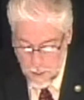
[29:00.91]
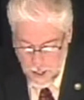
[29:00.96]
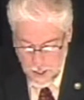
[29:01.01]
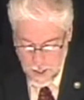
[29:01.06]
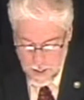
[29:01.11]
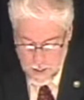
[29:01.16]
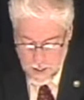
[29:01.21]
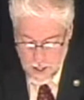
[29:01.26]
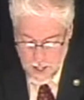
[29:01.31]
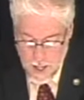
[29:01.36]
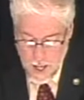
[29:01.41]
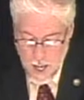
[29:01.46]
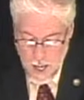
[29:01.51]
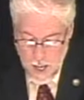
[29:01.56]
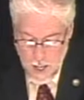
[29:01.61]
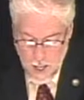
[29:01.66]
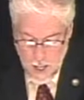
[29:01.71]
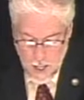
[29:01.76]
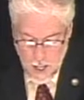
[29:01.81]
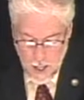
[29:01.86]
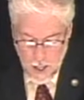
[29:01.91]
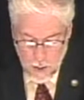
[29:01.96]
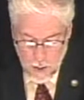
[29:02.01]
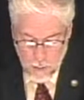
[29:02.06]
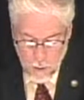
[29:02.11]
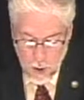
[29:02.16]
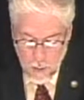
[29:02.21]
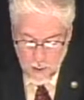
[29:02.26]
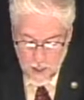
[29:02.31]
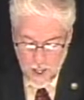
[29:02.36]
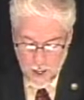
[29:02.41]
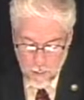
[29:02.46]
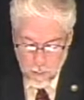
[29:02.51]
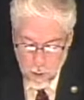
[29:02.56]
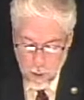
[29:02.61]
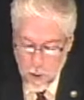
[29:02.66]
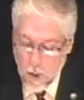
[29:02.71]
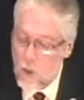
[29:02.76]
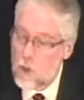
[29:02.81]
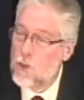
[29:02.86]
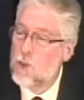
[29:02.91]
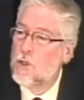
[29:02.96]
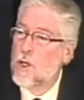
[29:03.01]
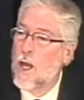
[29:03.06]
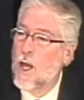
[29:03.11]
by the Roman emperors.